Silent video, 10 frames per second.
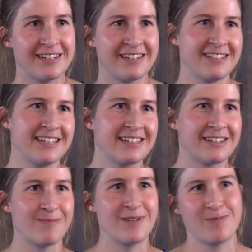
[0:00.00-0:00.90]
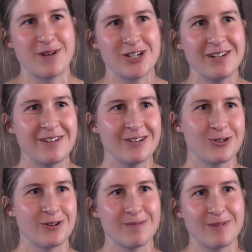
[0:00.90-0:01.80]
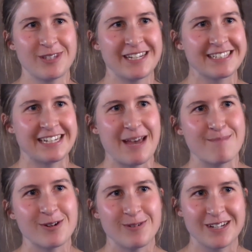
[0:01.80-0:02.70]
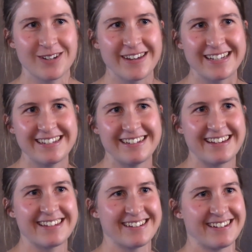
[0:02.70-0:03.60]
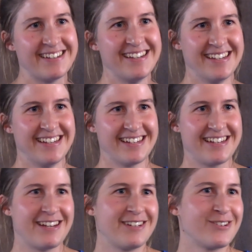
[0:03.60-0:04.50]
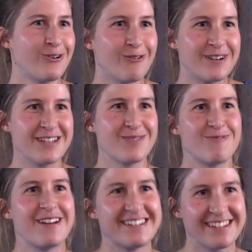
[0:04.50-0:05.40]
And I think especially when you talk about things that happen quite quickly, like the corona spread